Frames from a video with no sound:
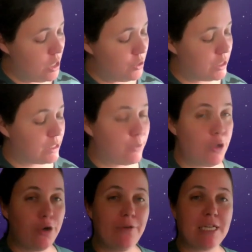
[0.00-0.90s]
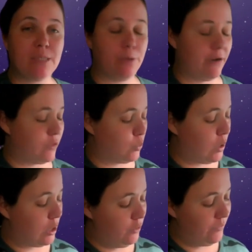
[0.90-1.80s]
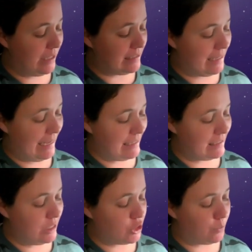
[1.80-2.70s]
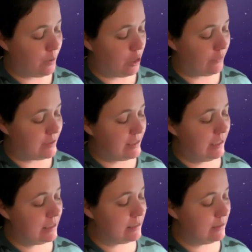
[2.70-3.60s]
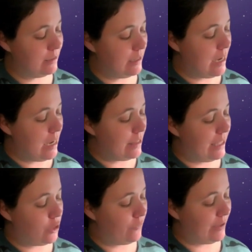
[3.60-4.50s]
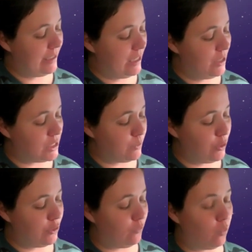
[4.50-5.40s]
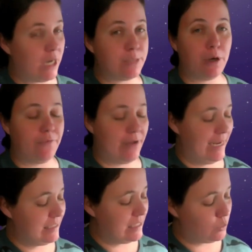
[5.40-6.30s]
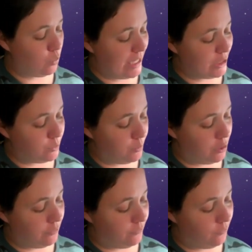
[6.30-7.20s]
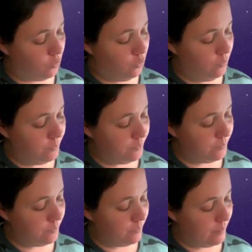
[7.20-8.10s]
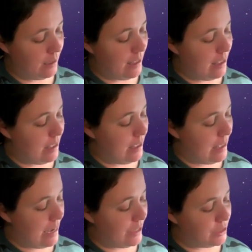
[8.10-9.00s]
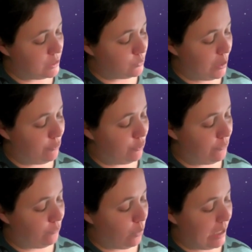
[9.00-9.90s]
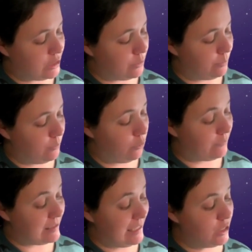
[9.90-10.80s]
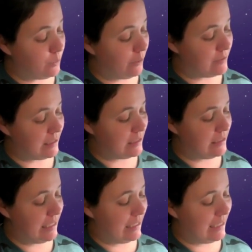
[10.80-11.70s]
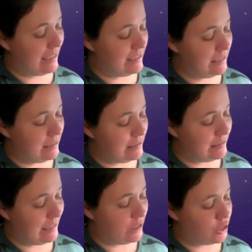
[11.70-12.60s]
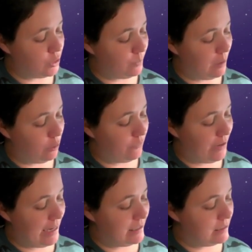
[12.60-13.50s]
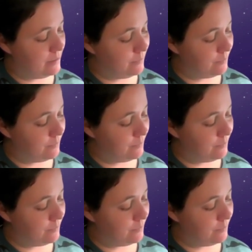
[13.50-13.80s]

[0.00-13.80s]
The square root of x to the power of 12 is x to the power of 6. Then over here, the square root of y to the power of 8 is y to the power of 4. And the square root of z to the power of 16 is z to the power of 8.